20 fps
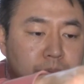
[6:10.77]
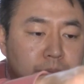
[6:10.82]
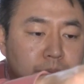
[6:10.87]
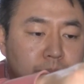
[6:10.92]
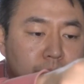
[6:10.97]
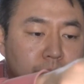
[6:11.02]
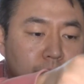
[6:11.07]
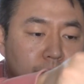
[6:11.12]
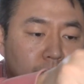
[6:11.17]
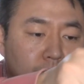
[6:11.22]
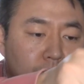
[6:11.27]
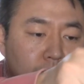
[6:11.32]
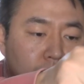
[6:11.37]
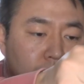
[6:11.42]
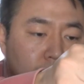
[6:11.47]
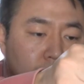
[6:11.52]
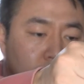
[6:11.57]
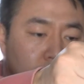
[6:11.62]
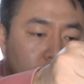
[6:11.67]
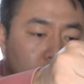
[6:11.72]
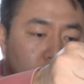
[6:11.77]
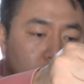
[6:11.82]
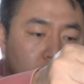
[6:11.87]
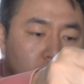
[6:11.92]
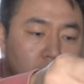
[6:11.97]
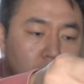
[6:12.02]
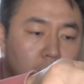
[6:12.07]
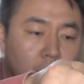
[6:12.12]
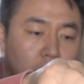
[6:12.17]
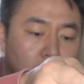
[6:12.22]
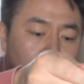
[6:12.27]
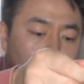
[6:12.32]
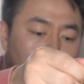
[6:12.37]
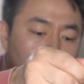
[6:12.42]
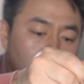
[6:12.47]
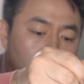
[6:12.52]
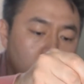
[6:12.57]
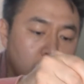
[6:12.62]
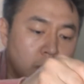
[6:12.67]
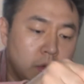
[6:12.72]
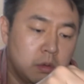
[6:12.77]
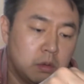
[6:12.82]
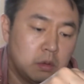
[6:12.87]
Nothing is said.